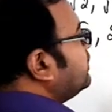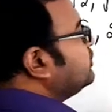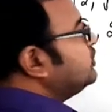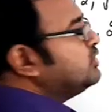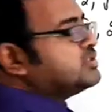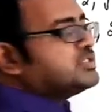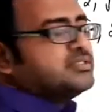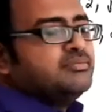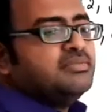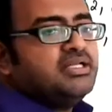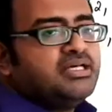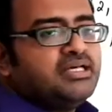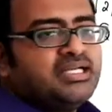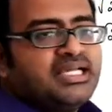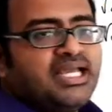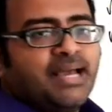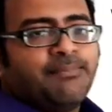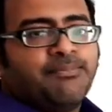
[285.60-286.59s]
you
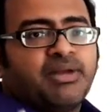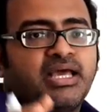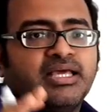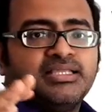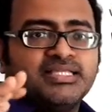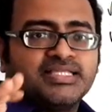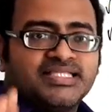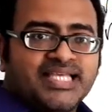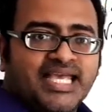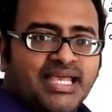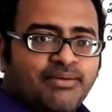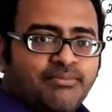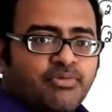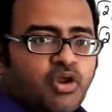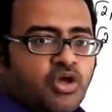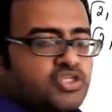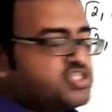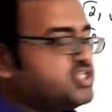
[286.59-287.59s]
similarly apply the same
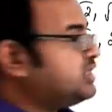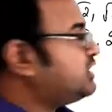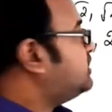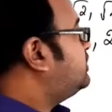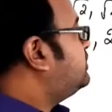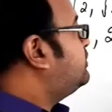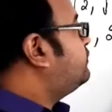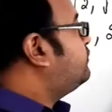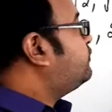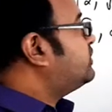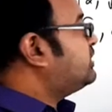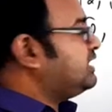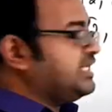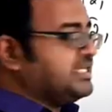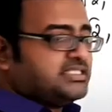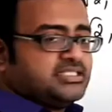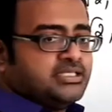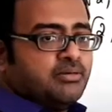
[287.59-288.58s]
logic for the
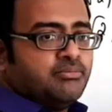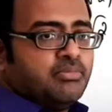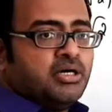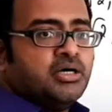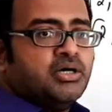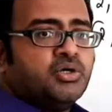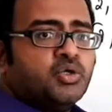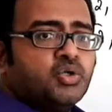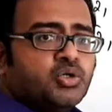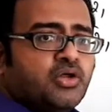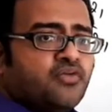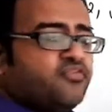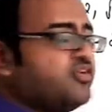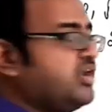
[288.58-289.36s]
next number, root of